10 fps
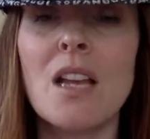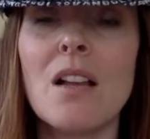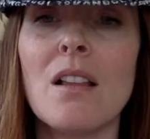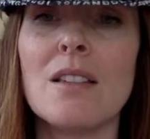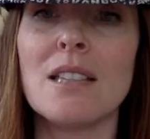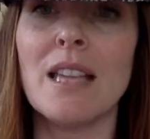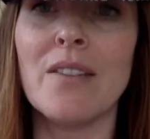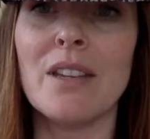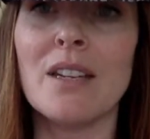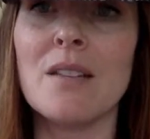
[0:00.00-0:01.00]
Clause
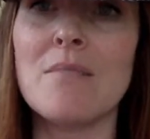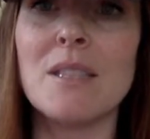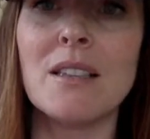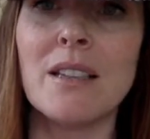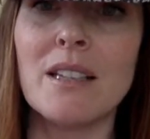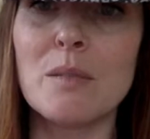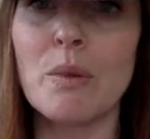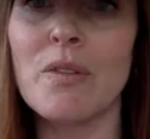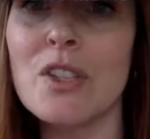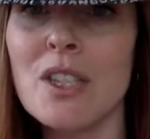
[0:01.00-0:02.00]
11, miscellaneous
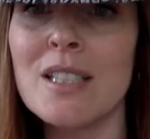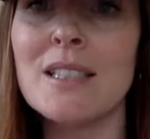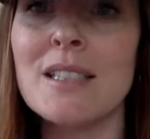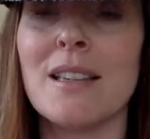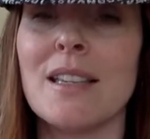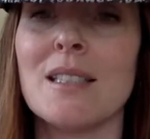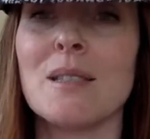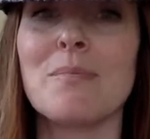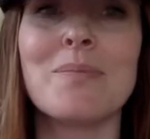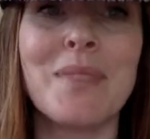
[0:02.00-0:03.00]
provisions.
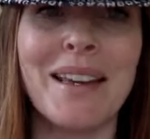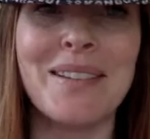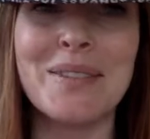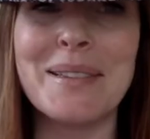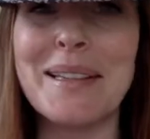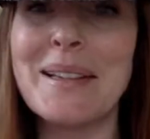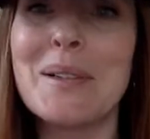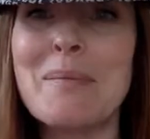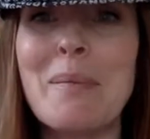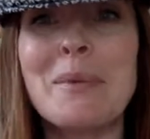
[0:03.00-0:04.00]
That's kind of legal
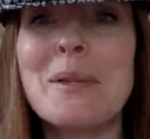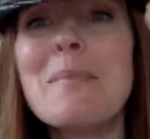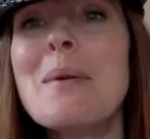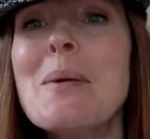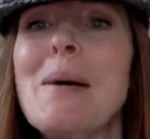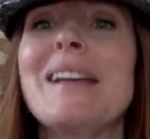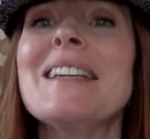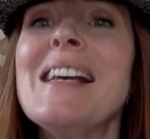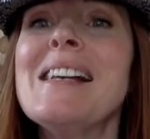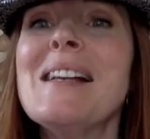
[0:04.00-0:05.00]
mumbo jumbo, but
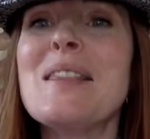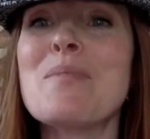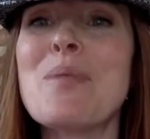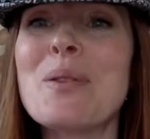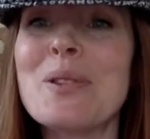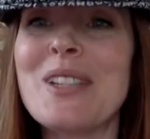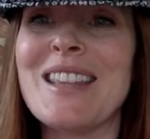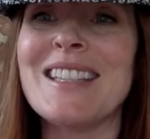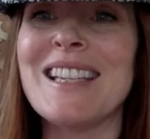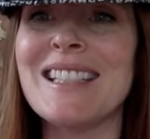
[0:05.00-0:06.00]
the brokerage and
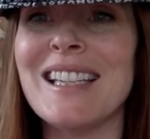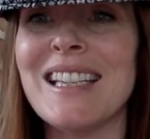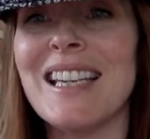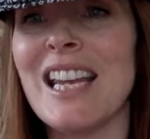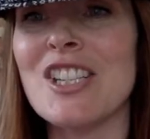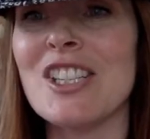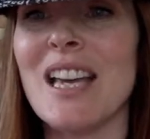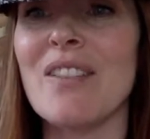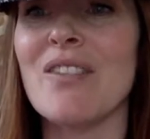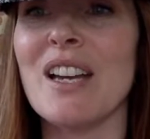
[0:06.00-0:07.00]
the designated agent
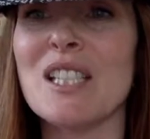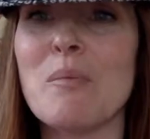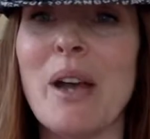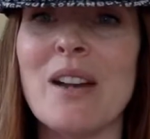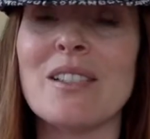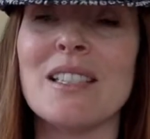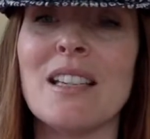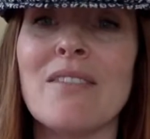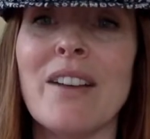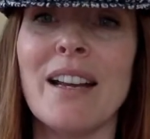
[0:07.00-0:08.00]
have advised the buyer to
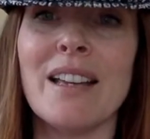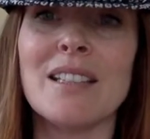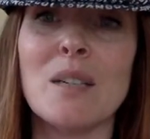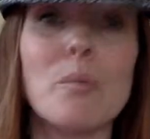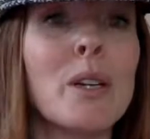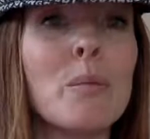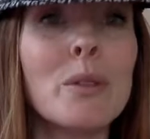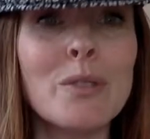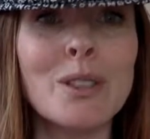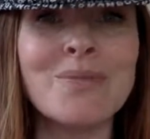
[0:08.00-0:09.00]
seek financing
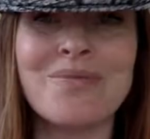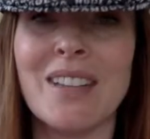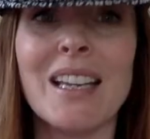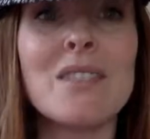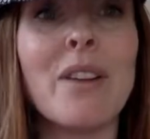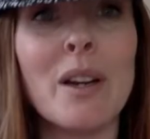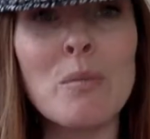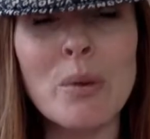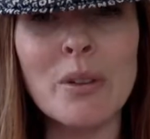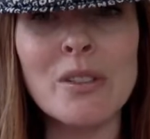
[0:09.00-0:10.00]
pre-approval. That is very
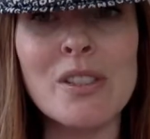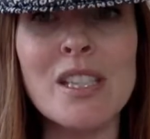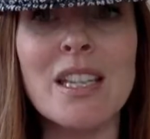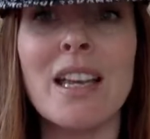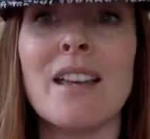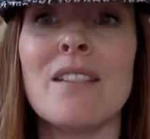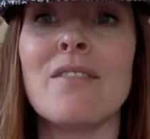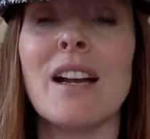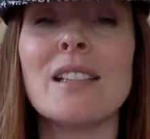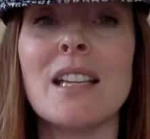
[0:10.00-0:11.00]
important. And in
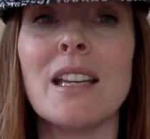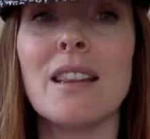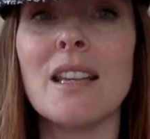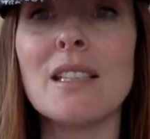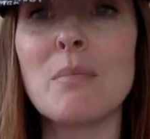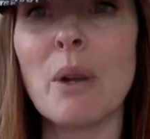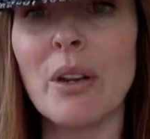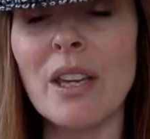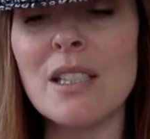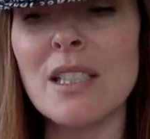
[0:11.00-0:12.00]
fact, in this
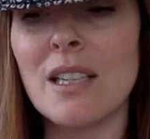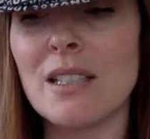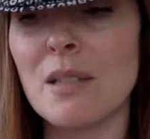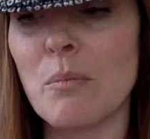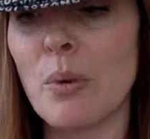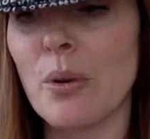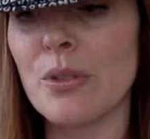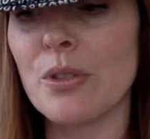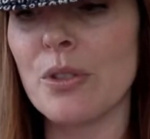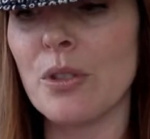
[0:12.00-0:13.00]
market, it's
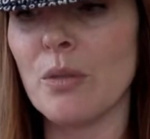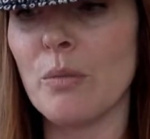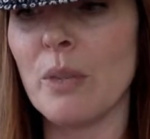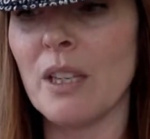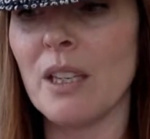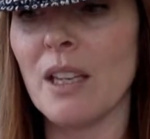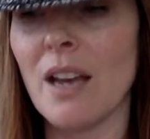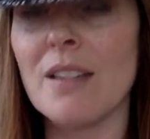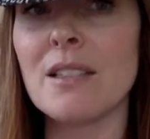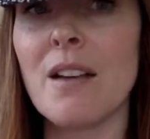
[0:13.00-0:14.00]
important to be
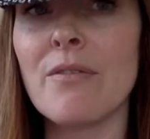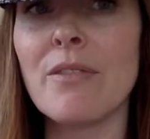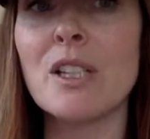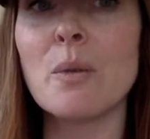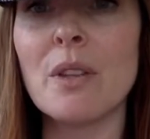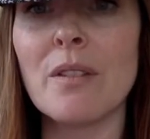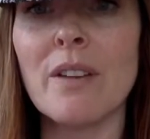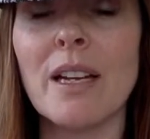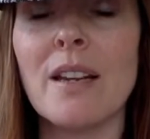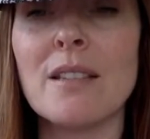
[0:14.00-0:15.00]
as upfront with our
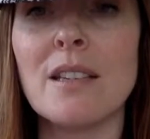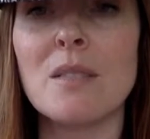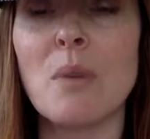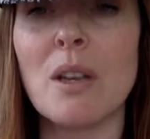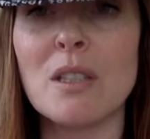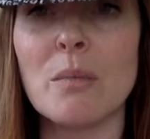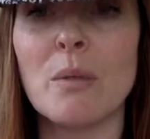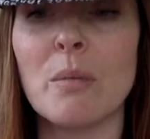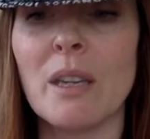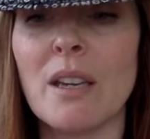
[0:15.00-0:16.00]
financing as
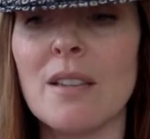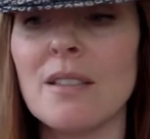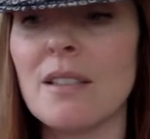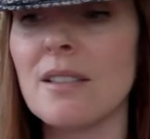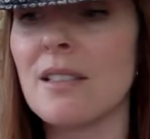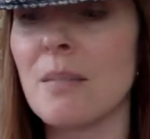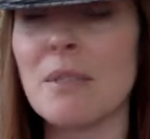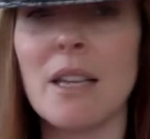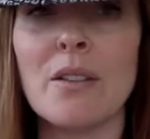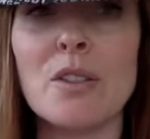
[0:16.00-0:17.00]
possible because some
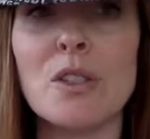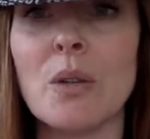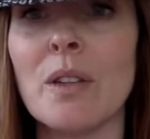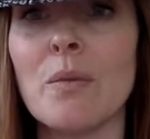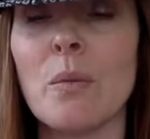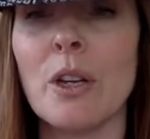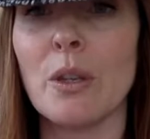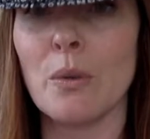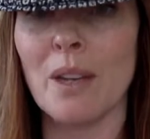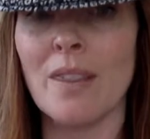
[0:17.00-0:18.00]
sellers don't even want
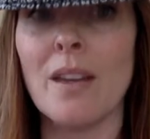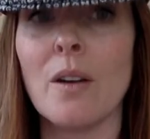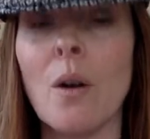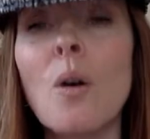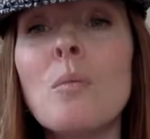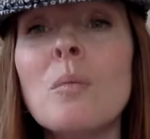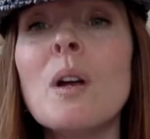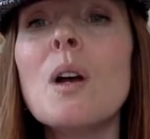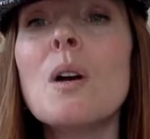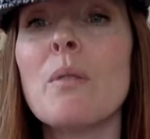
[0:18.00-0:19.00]
you in their home
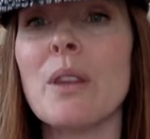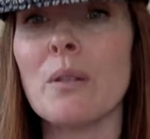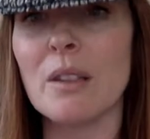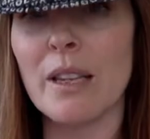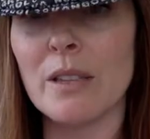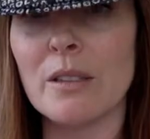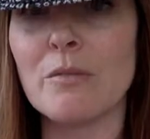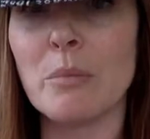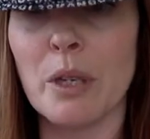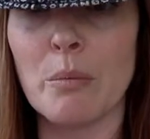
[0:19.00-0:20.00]
without a letter
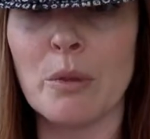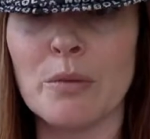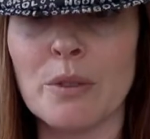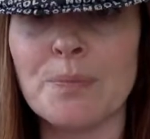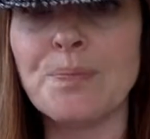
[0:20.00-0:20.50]
of pre-approval.